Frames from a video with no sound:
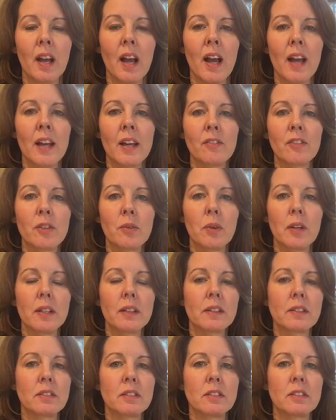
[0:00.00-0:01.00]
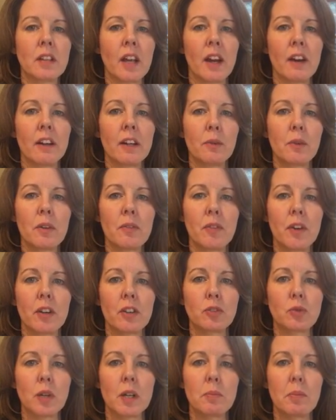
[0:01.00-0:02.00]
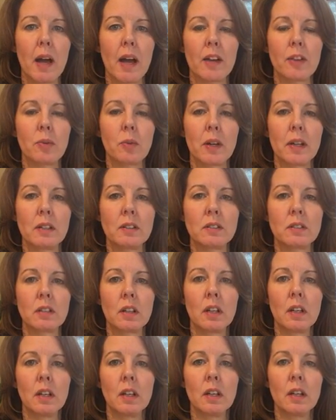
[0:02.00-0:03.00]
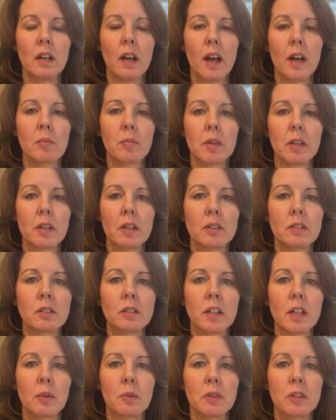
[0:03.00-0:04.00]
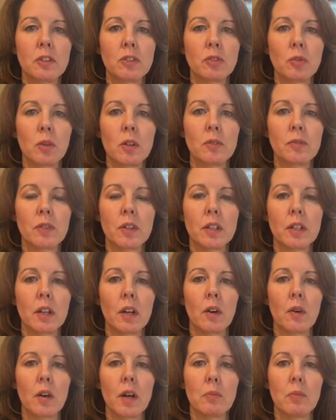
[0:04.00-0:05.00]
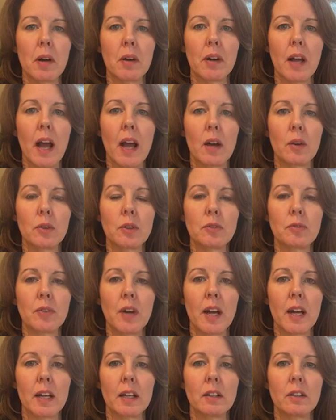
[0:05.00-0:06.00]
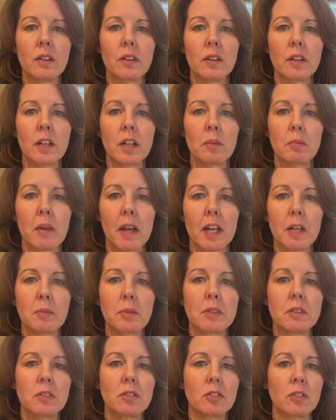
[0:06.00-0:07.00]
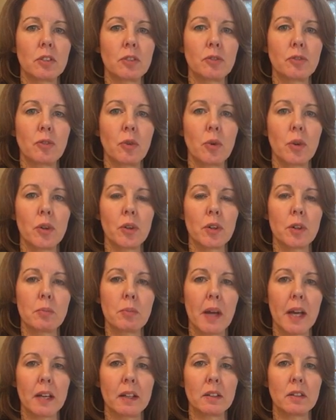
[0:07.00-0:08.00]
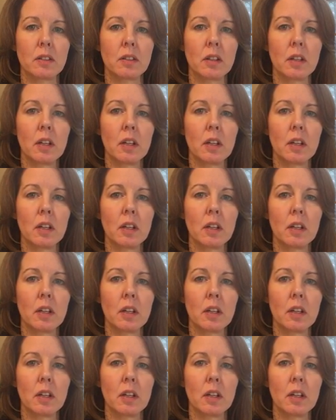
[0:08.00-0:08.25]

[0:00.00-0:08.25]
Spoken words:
Hi everyone, this is Kerri with Feng Shui Pathways. I'm here today with a short video about how to find the command position for your bed.